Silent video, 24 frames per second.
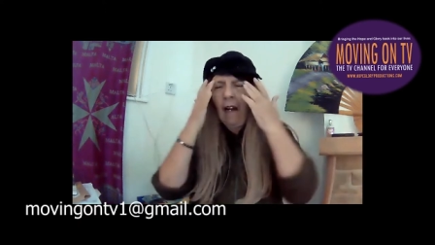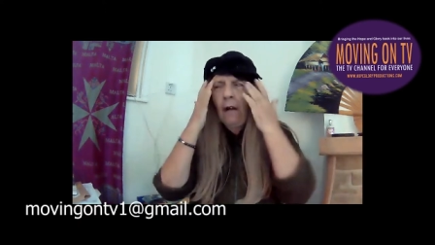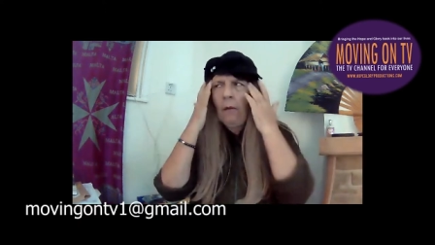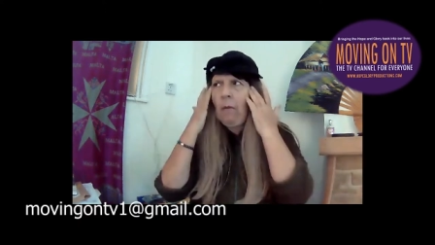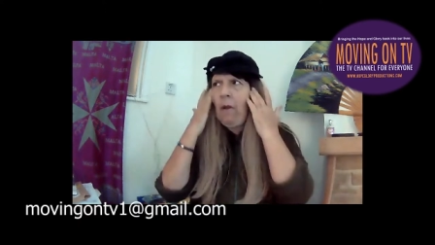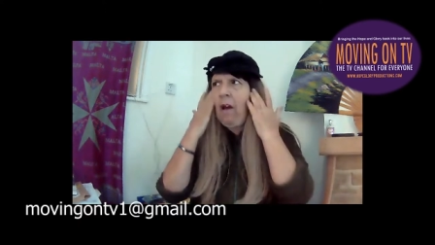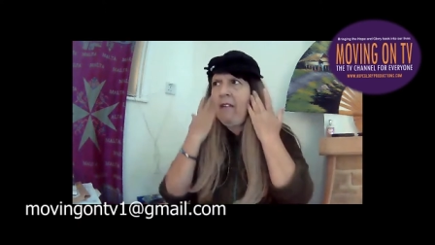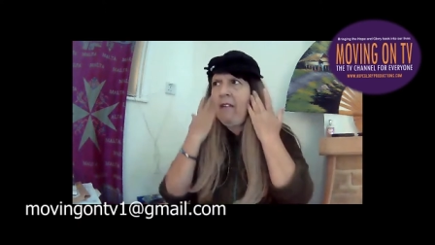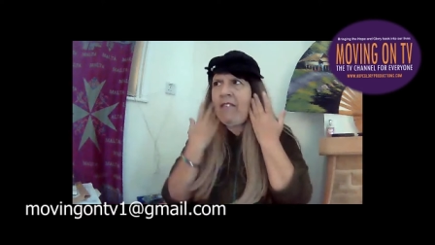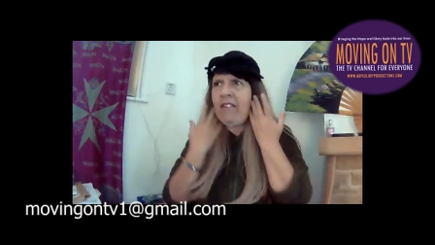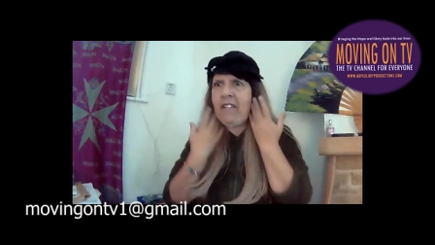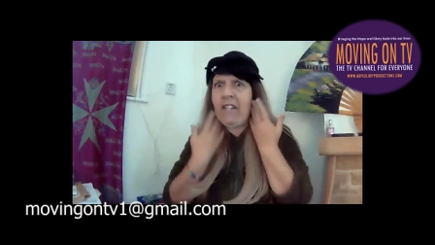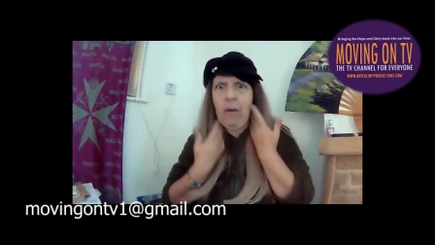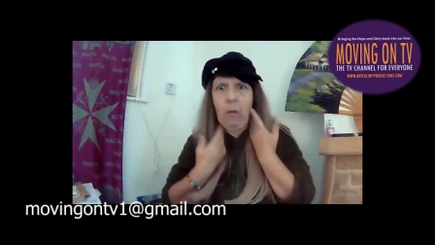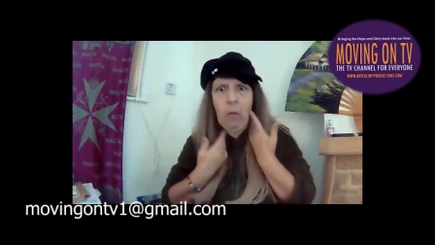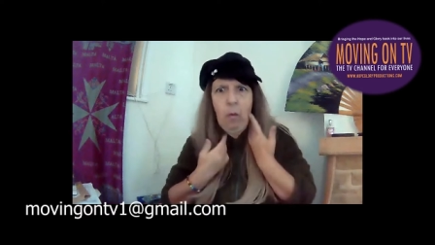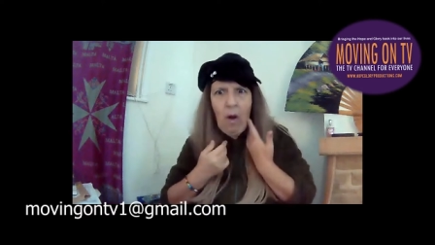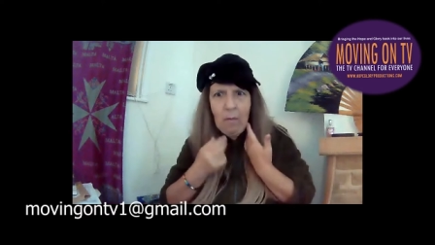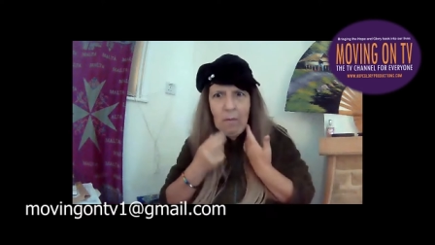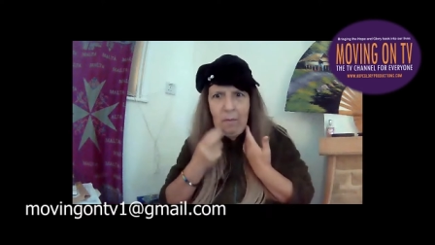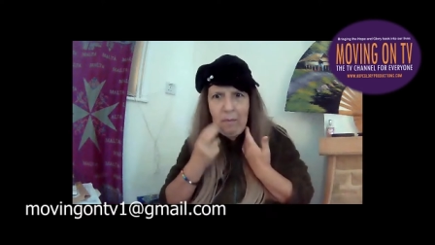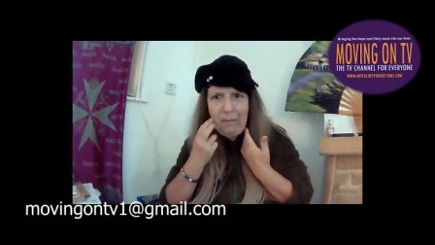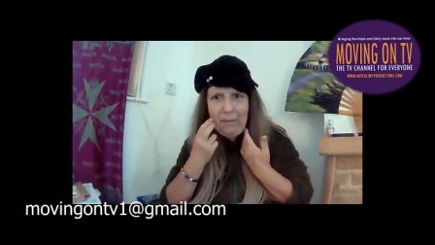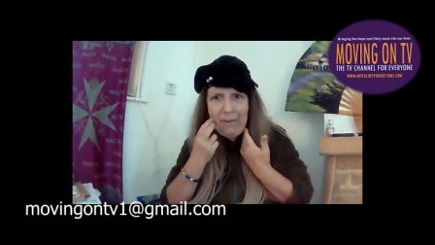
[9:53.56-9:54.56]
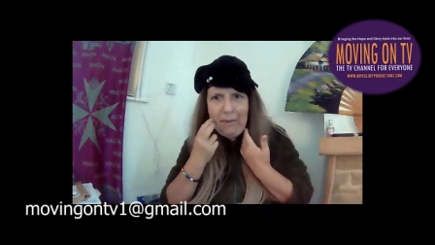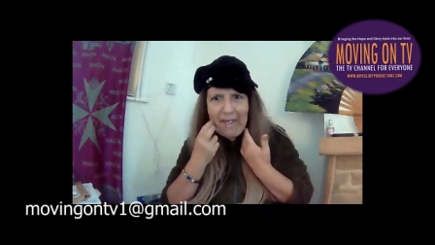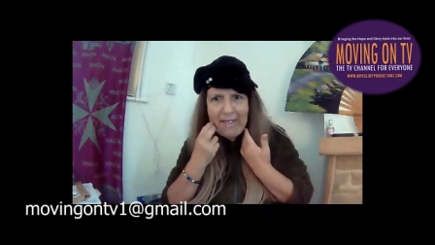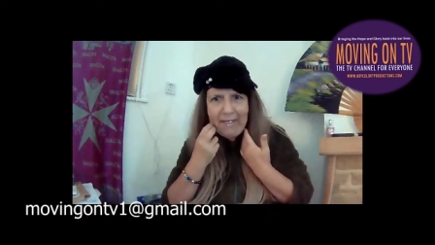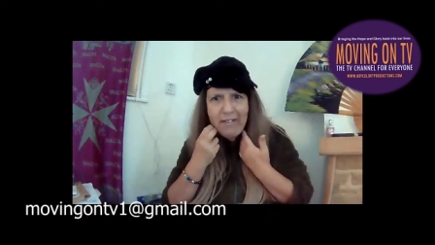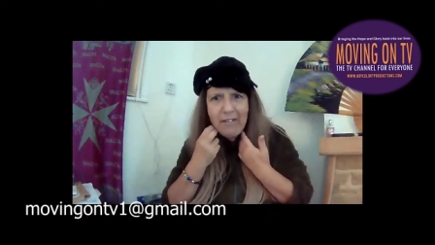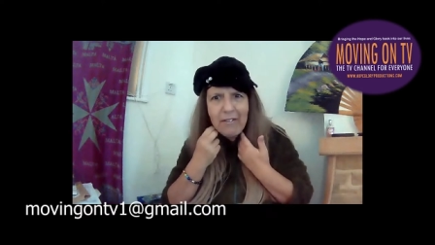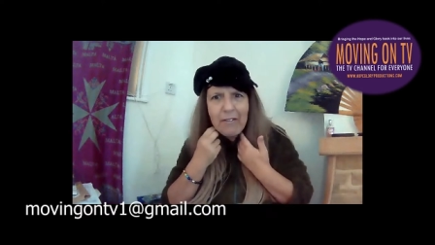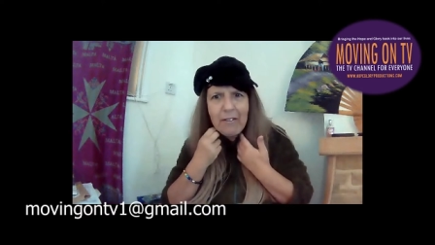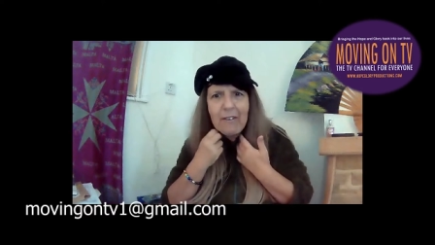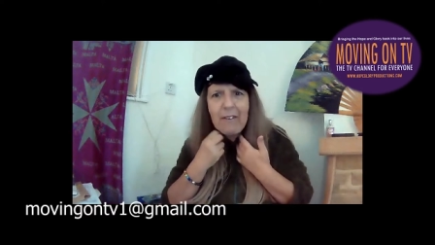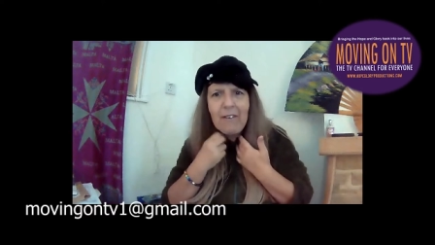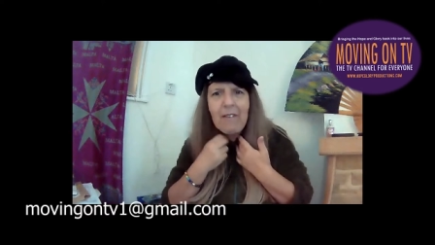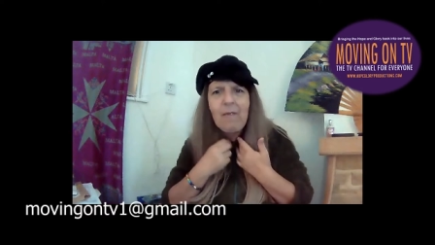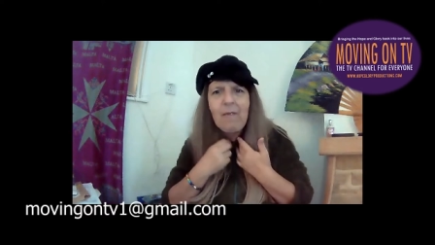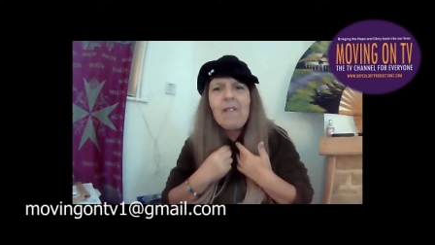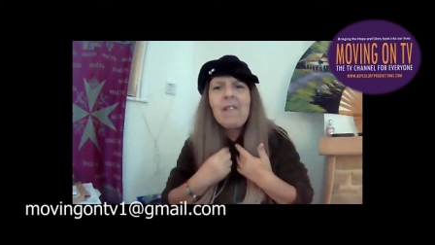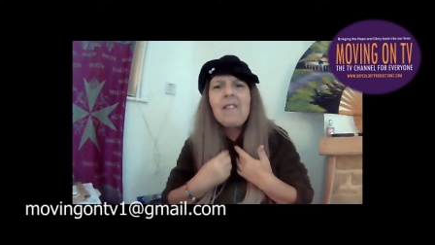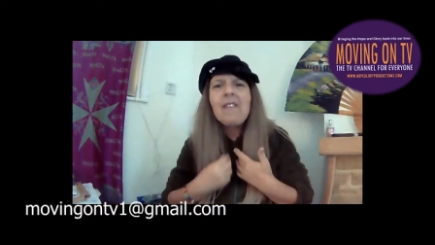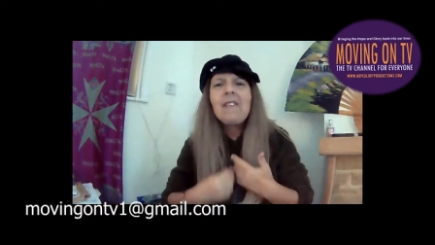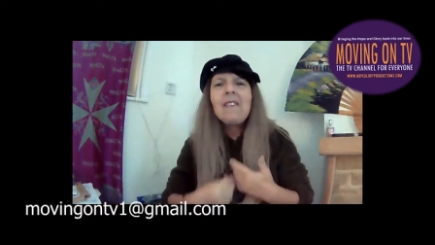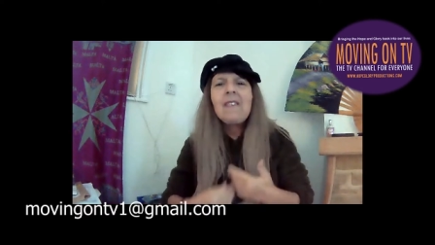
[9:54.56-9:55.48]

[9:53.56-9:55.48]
I'm not having a one bedroom.